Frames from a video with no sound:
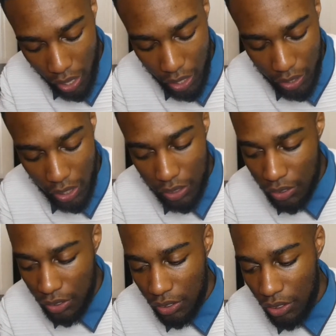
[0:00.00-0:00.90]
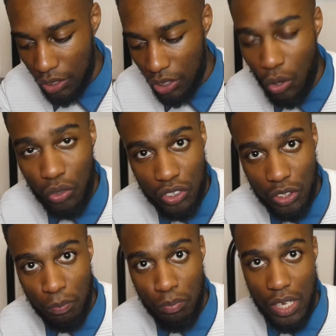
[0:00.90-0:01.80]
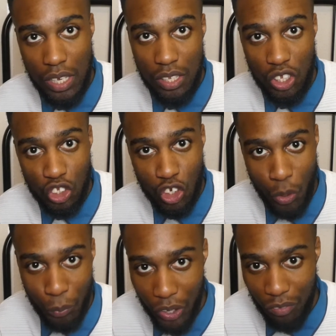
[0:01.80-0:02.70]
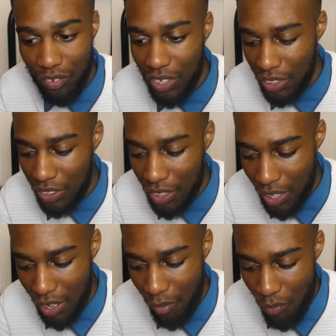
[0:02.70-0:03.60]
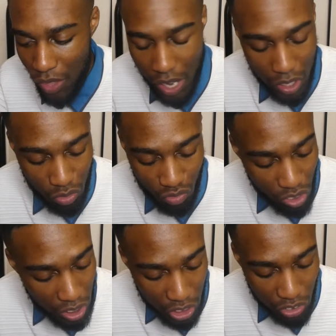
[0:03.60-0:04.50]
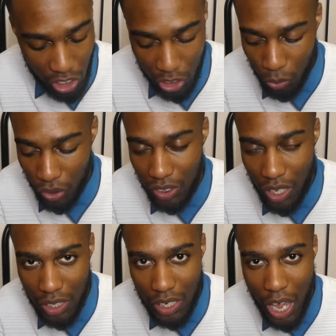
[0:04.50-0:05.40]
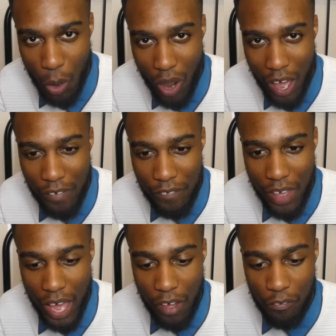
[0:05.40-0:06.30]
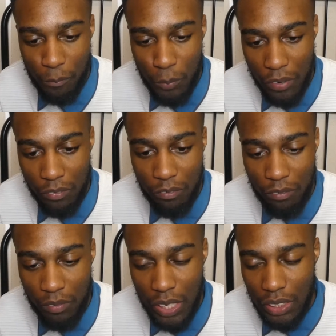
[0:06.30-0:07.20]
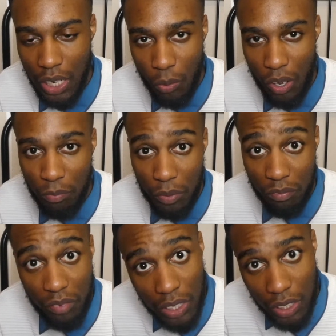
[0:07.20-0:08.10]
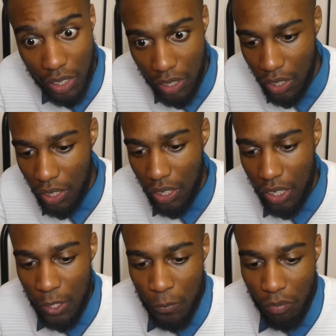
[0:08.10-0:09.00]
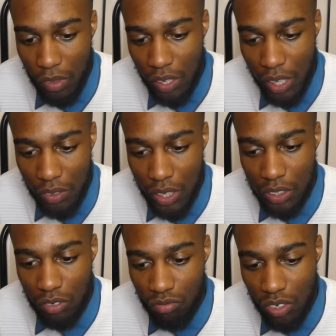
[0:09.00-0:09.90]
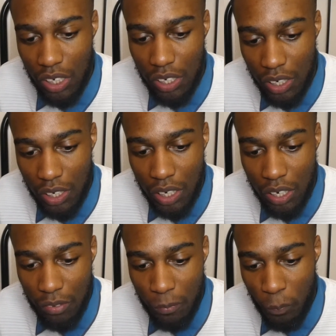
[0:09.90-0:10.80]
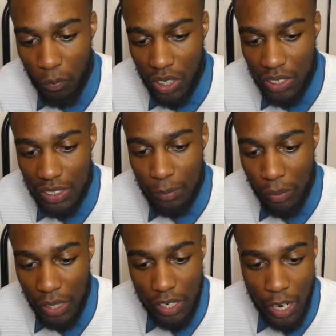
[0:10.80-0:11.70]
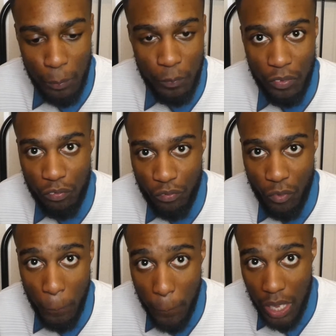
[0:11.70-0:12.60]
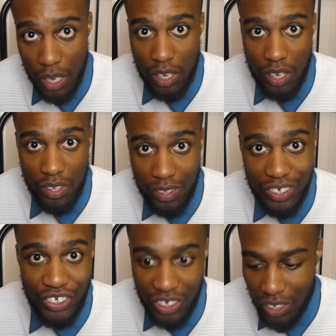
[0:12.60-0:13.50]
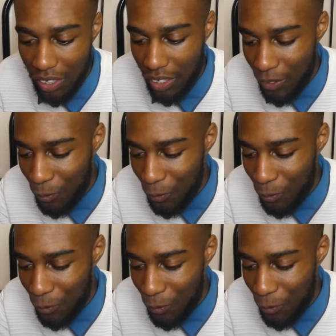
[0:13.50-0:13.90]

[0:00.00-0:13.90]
and that's going to be the topic for this year. And it's really strange because that's how I've been feeling, that things are really gonna speed up for me this year.